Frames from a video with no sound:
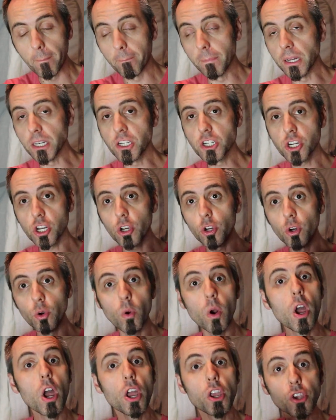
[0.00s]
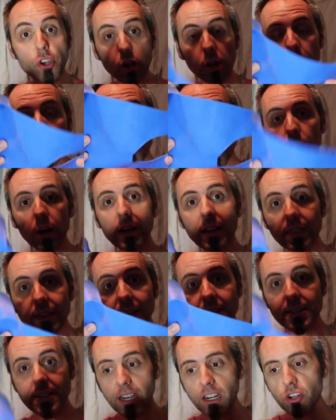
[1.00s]
but 2, you can put it in
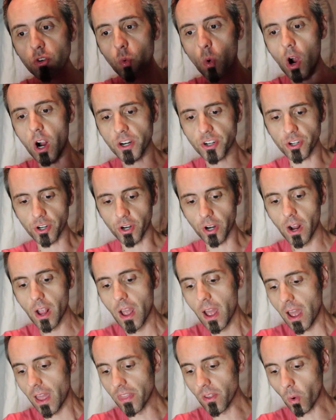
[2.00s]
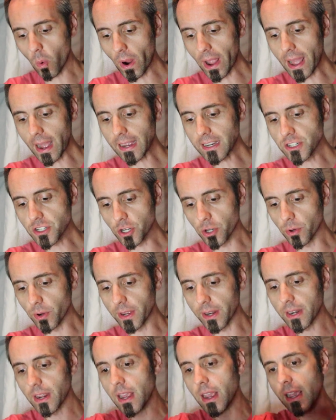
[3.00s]
the dishwasher. And the way I do
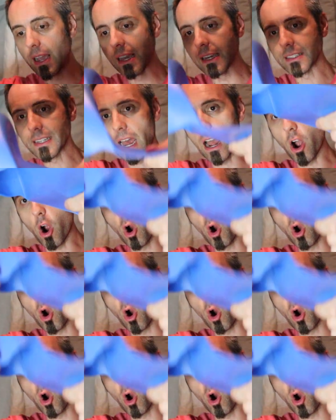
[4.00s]
it is I